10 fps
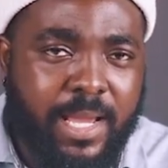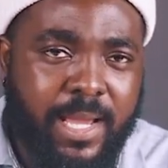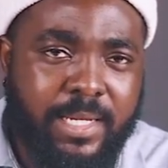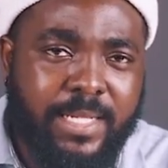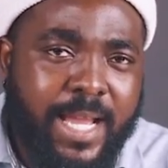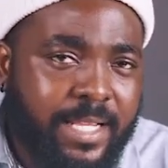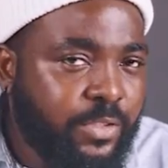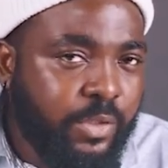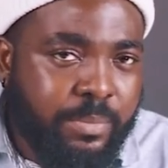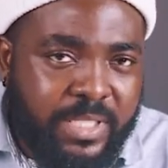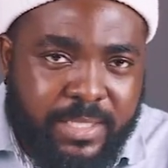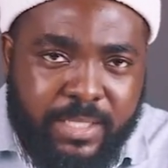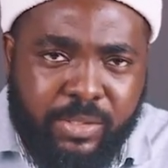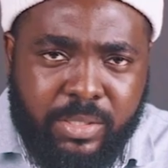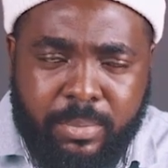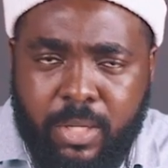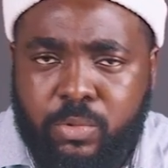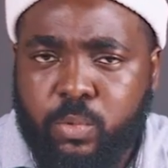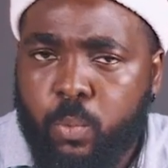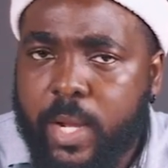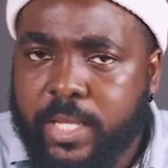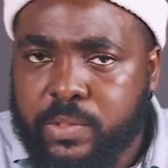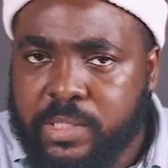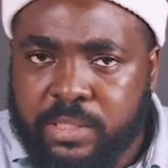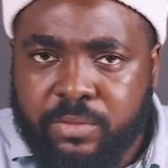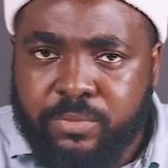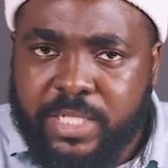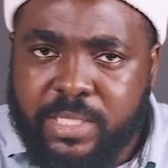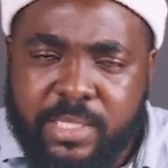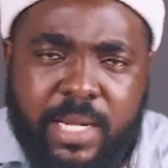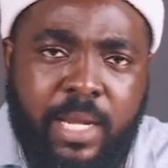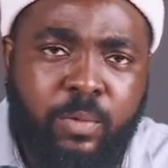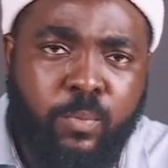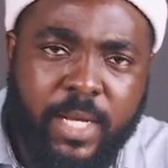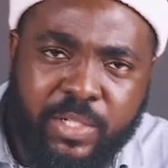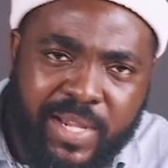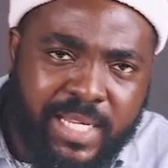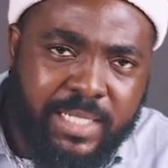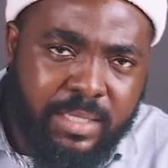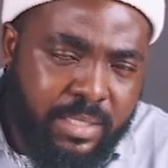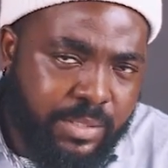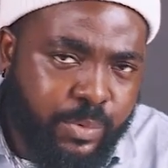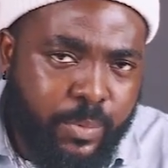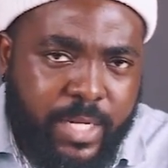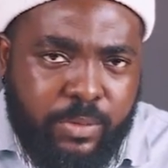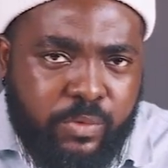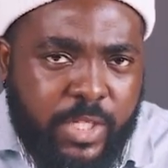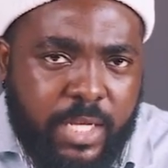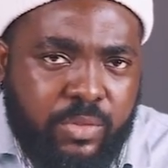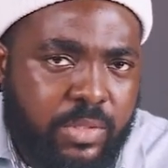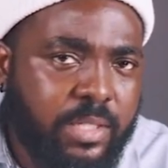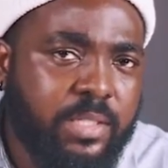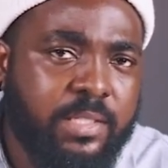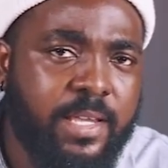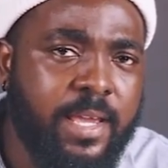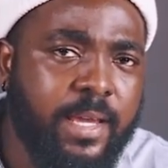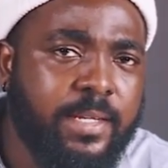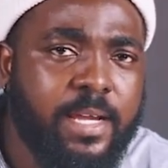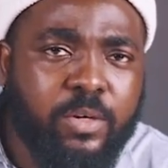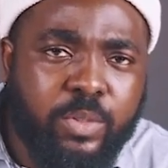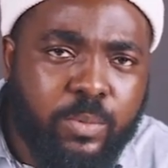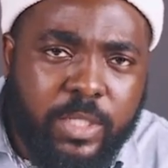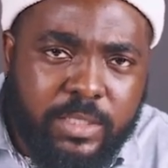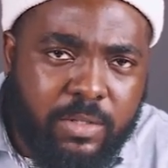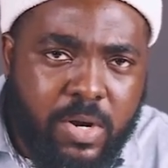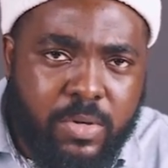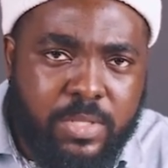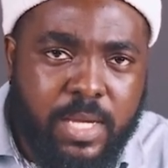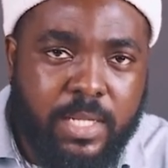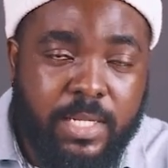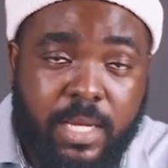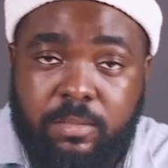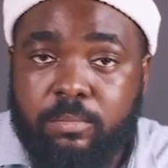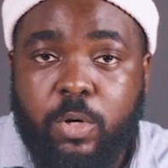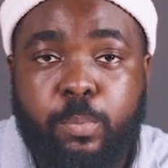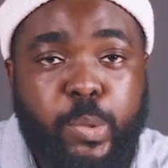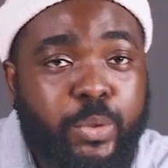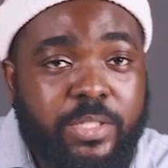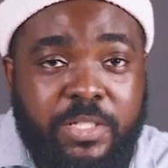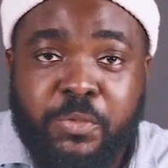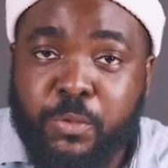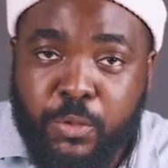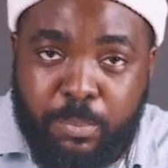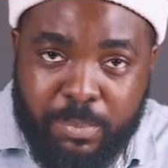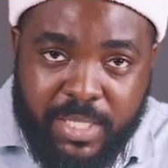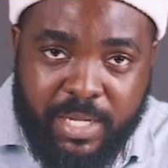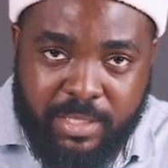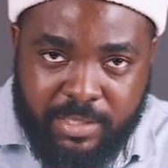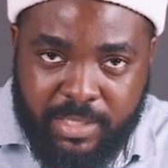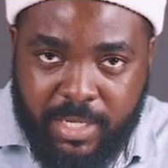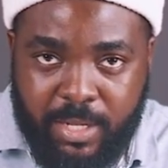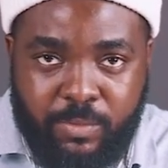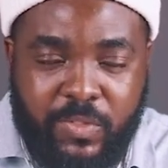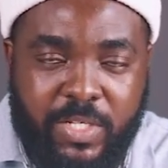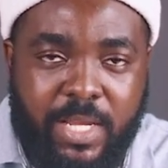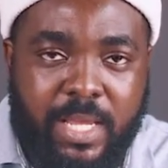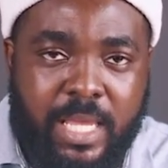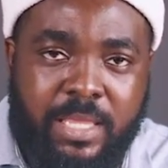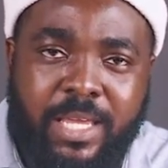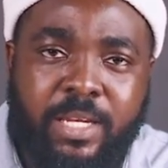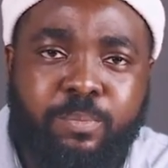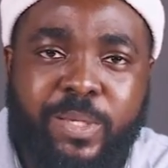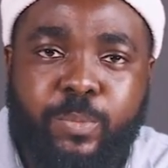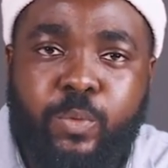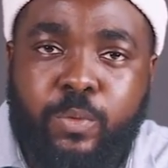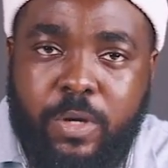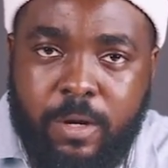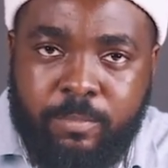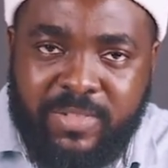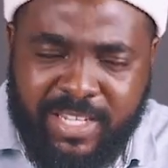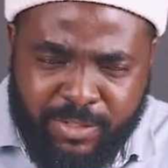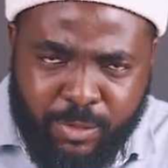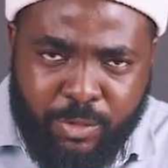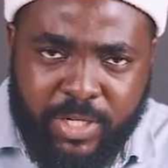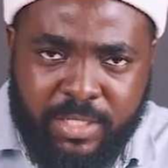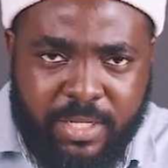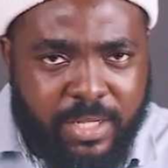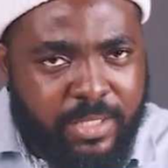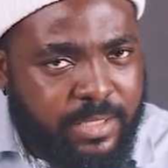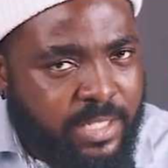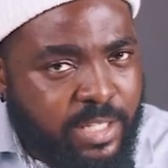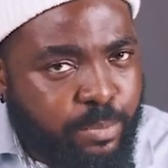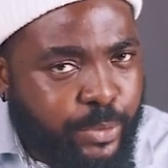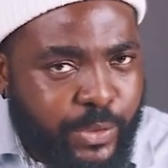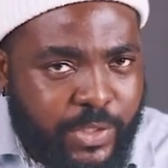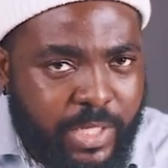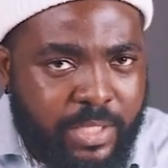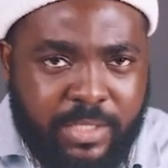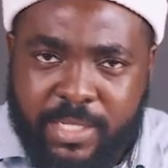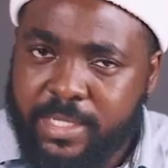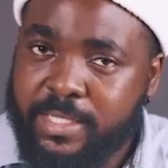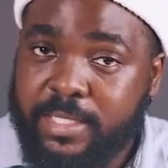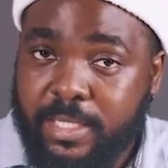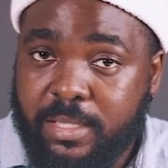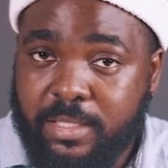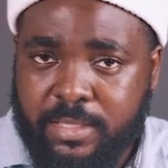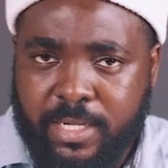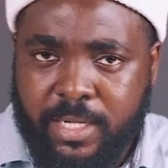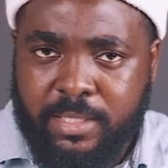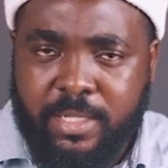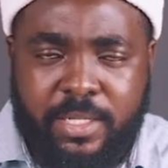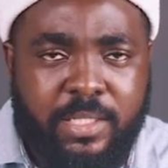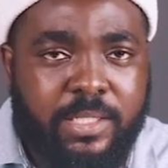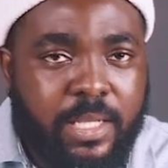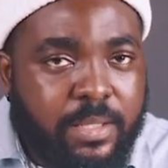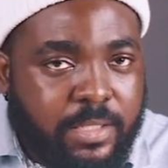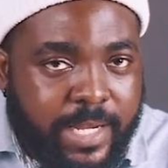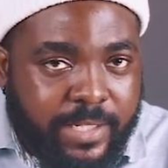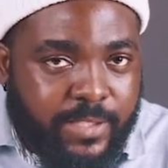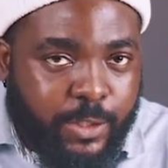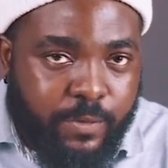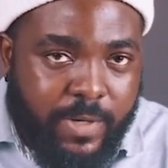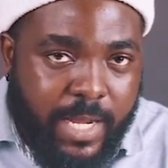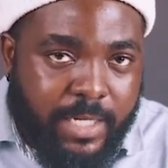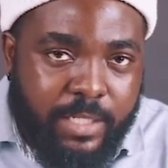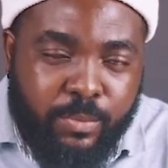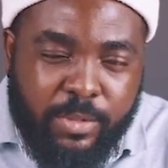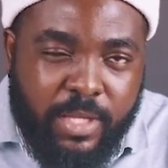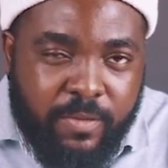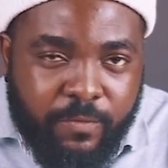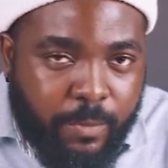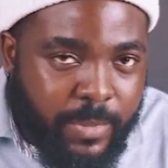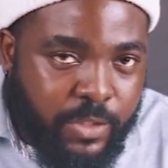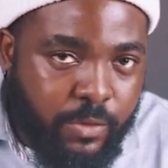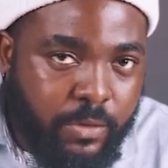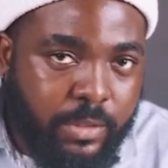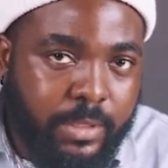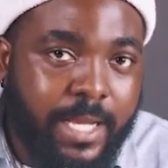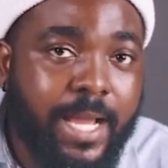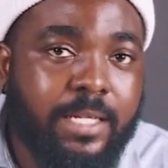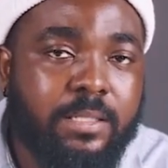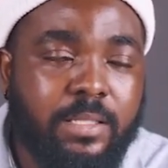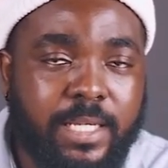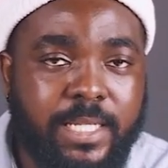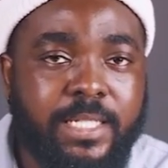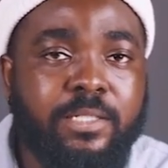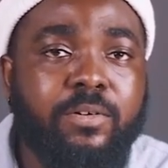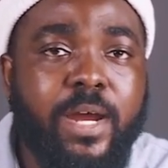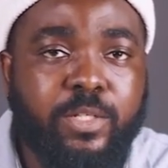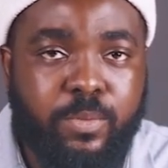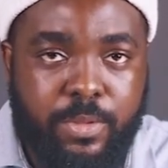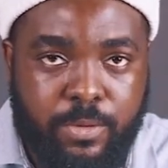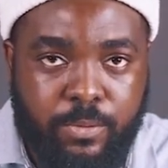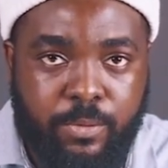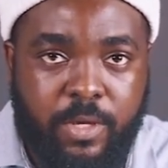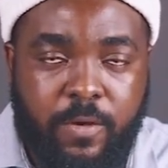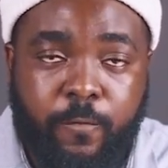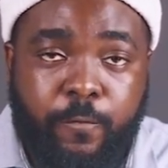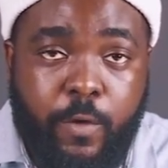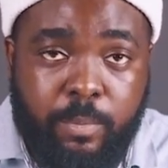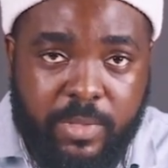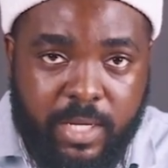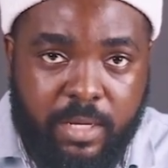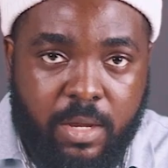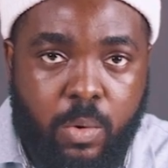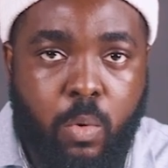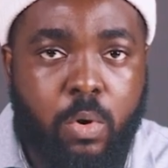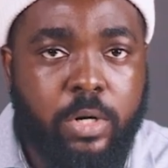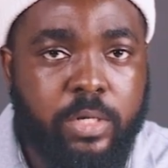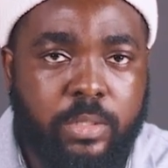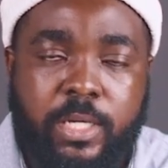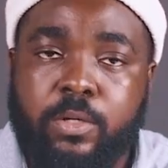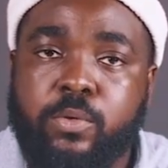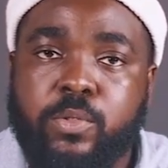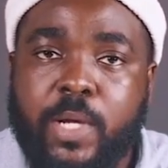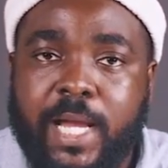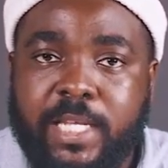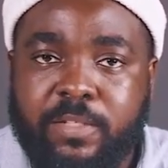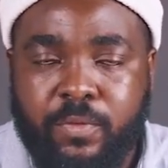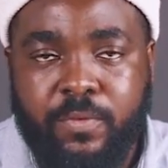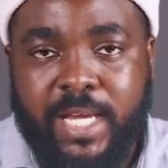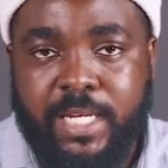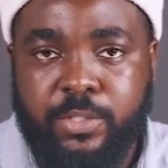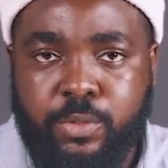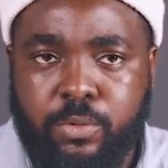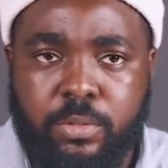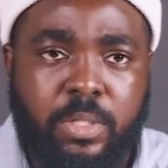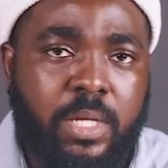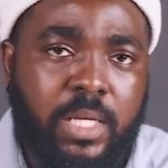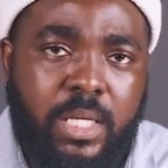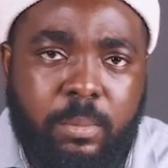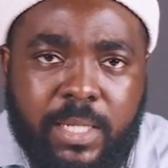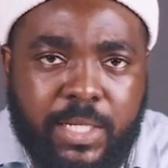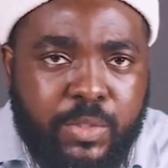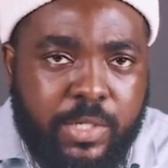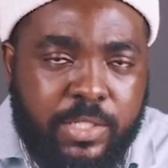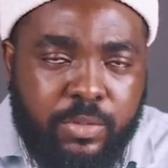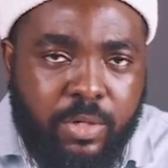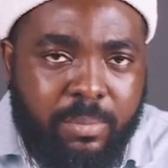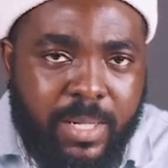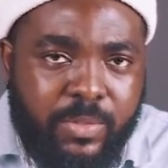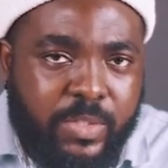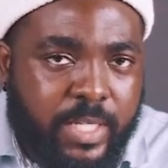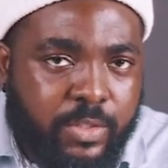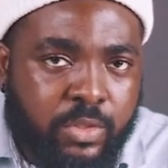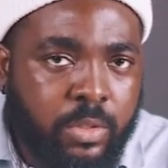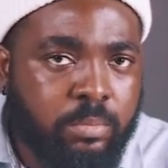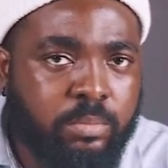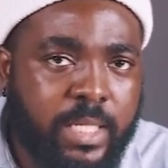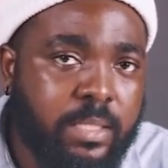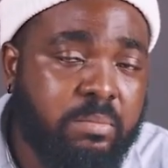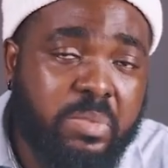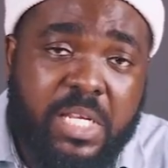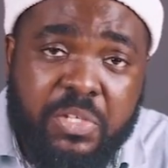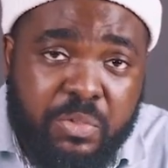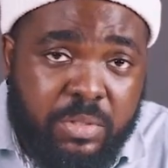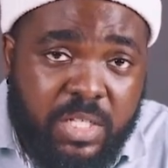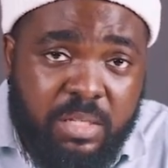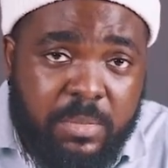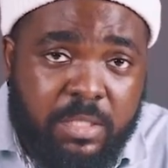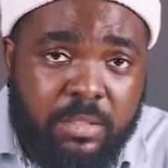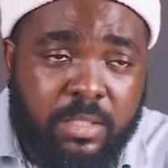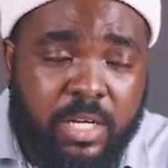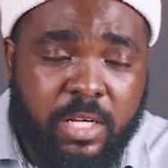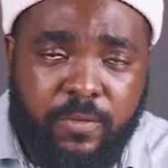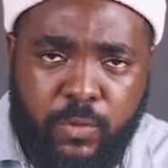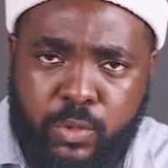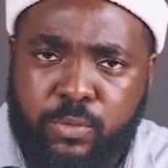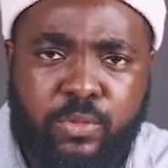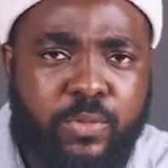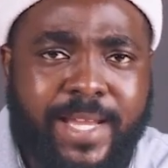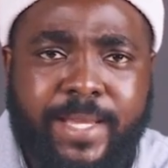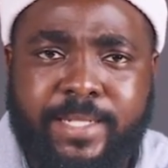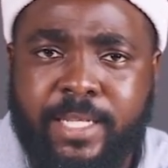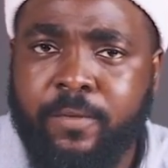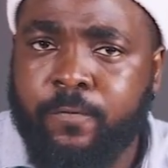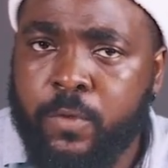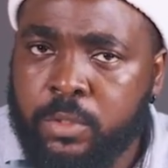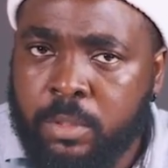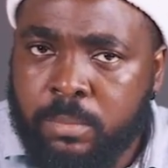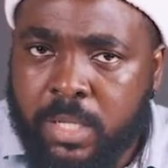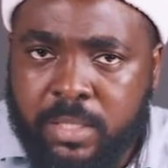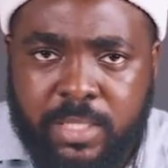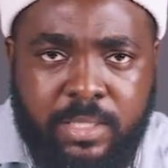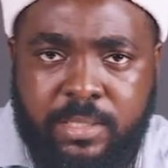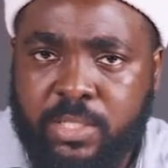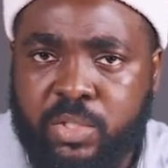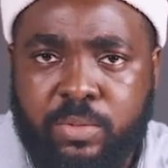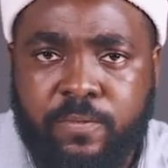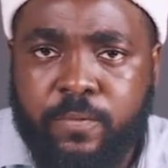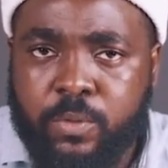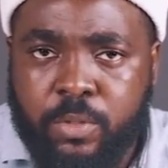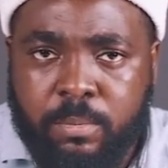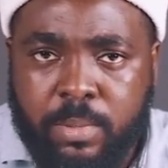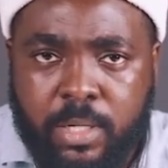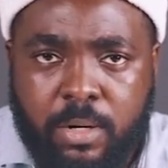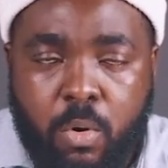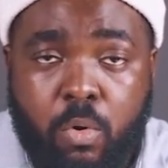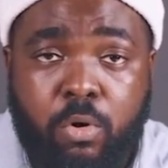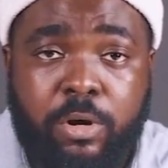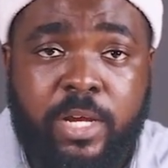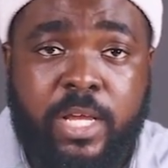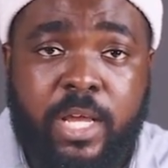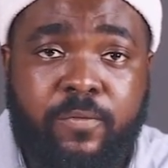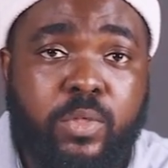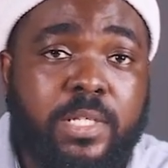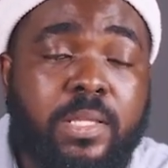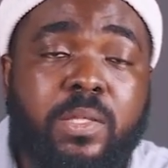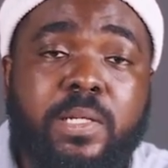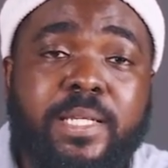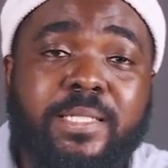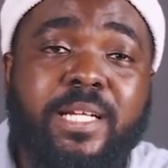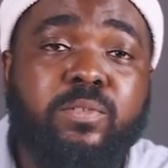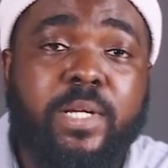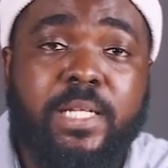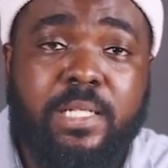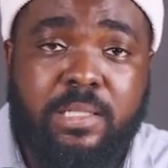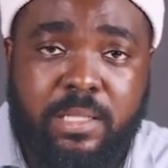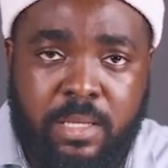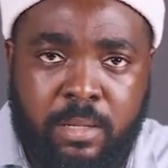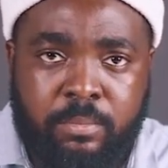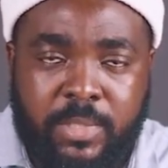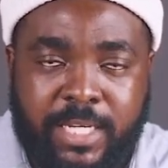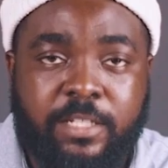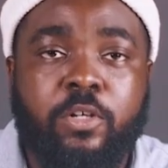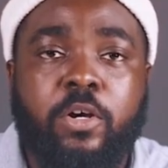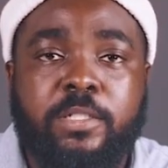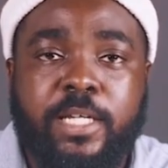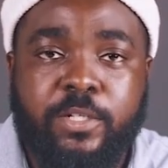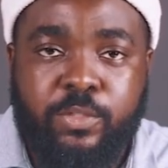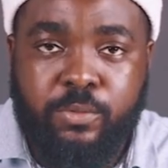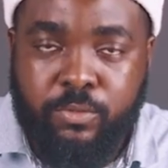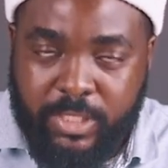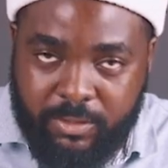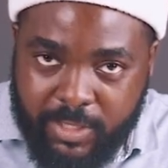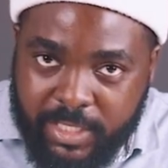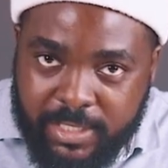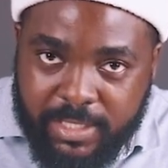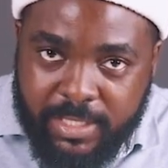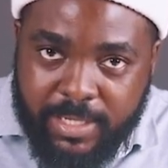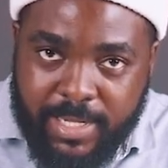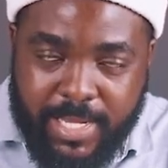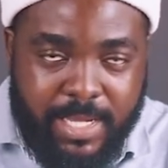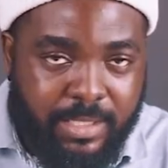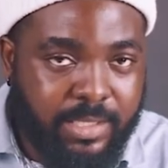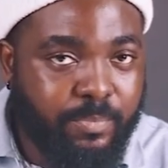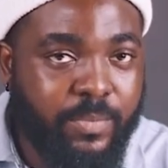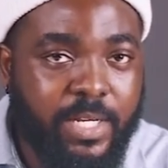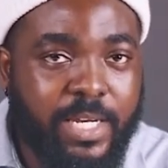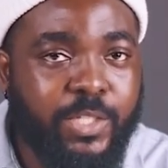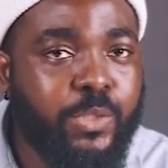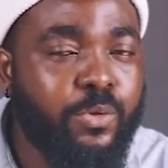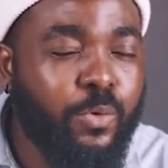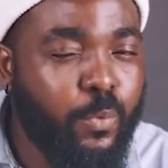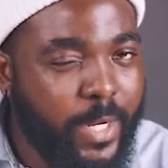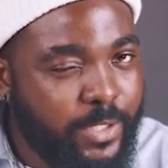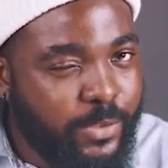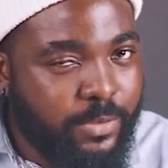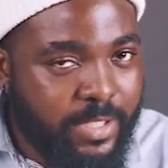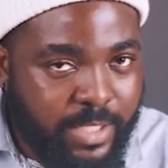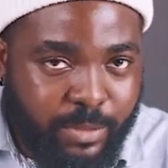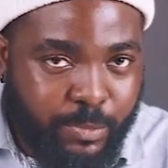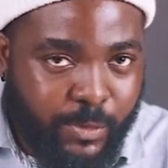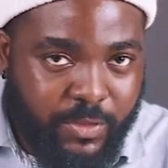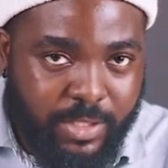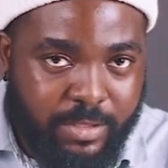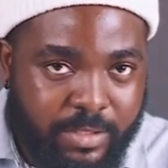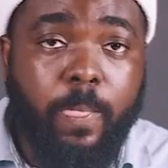and add some details about why you did the redesign, why you added this, why you changed this, and how you worked around that, and upload it into your Behance account. And then people who come can go in, see the project, see the design, see the text that you've added with information, and they can interact with you from there. Or you can also add, if you've added your email address in your about section, they can send you an email. If you choose to add a phone number, they can send you a phone number. Or if you send the link directly to them, they can contact you directly and let you know when you start the project.